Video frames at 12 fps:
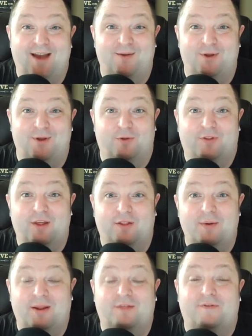You know, think
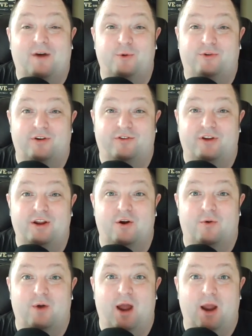about the fight with Jairzinho,
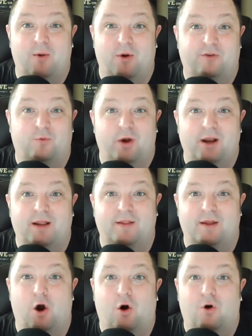right, where he's winning the
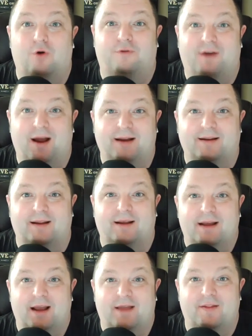whole fight
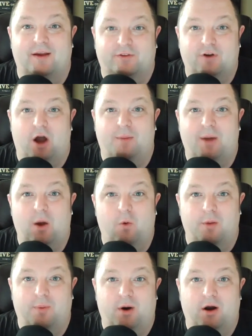and then gets caught by
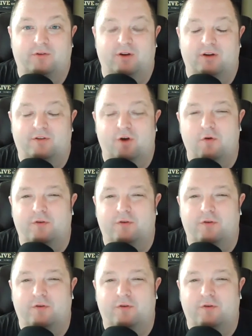one punch and it's over.